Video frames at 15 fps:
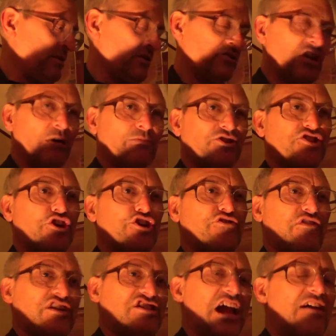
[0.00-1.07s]
Tell him to search
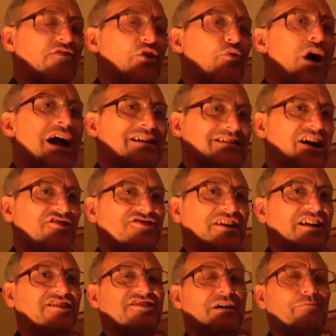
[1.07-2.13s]
for David Rock
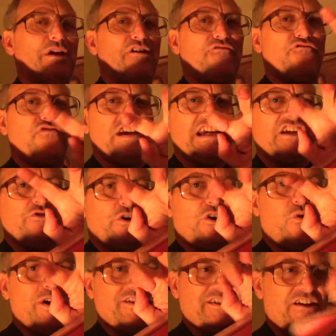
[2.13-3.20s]
Nelson and send me a fiend
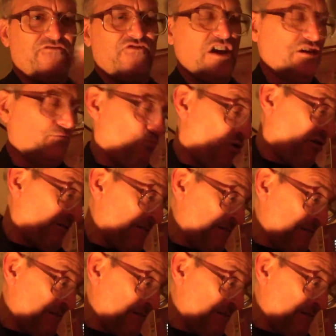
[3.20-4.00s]
request on Facebook.